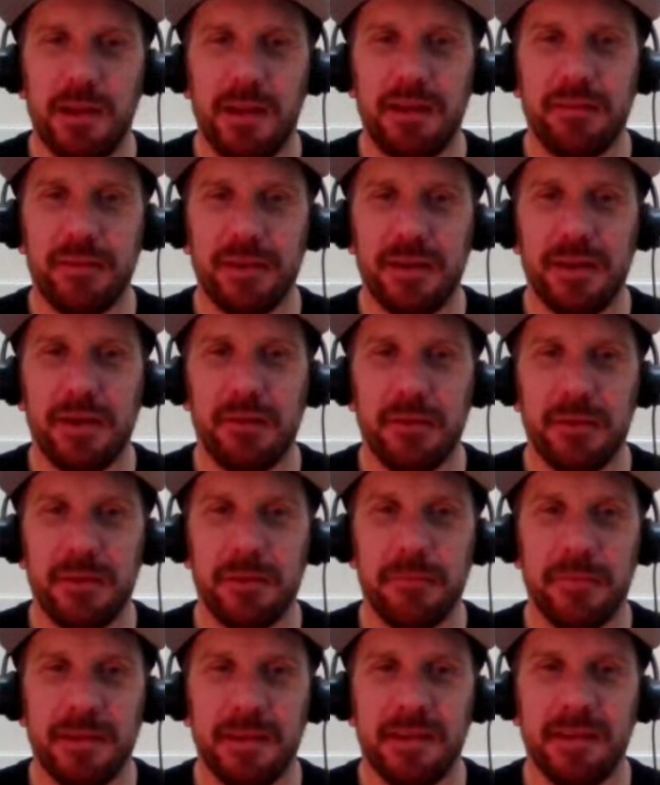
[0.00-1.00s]
will ever know at
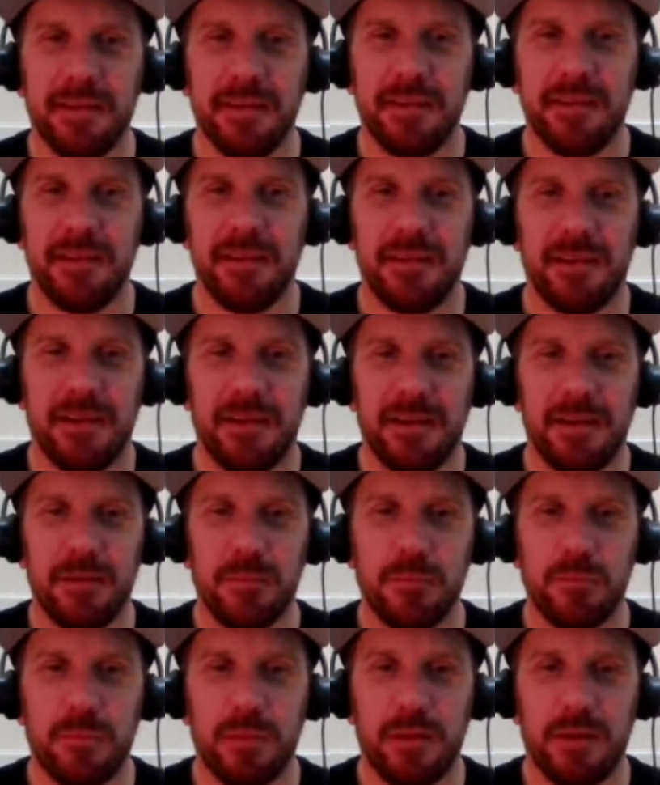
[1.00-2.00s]
the minute.
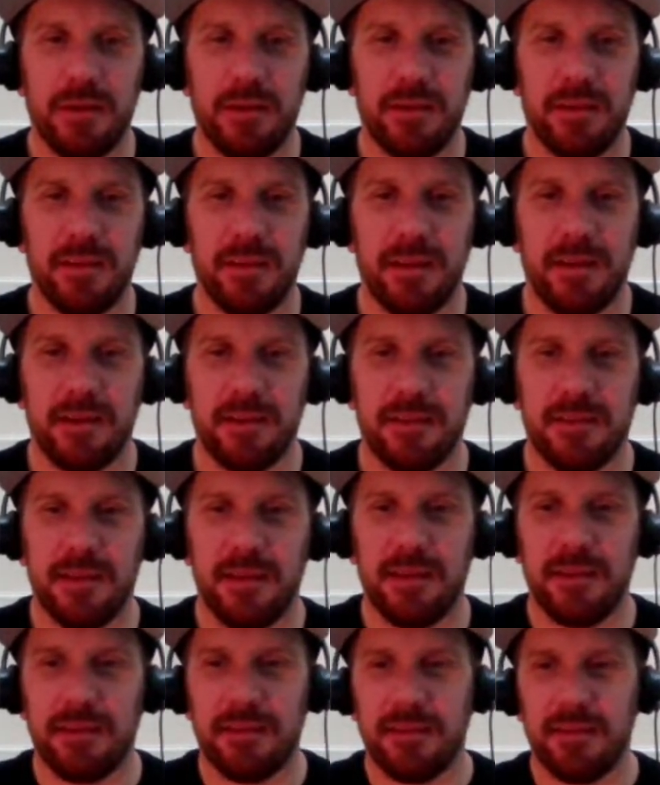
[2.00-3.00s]
But yeah,
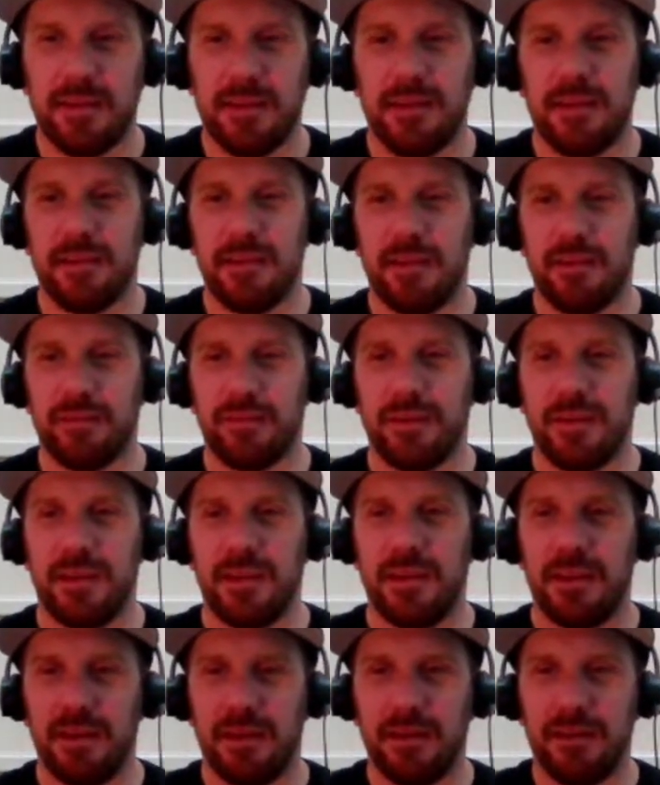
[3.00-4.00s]
Gia's
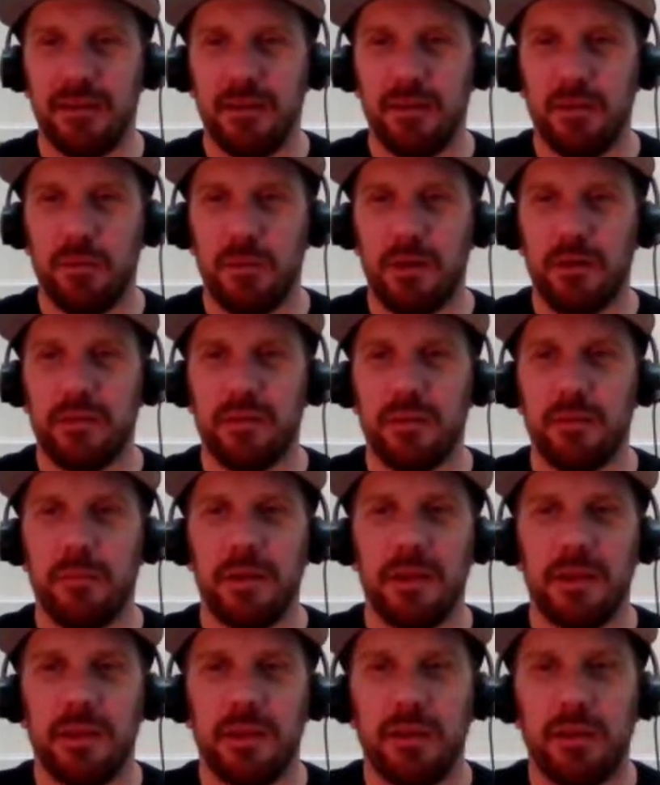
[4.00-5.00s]
definitely worth her
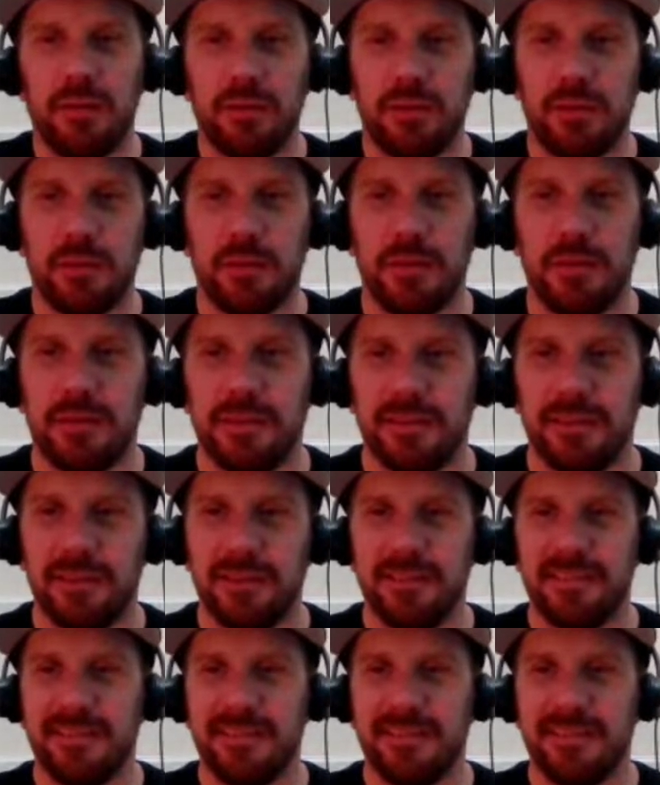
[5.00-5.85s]
weight in gold to us.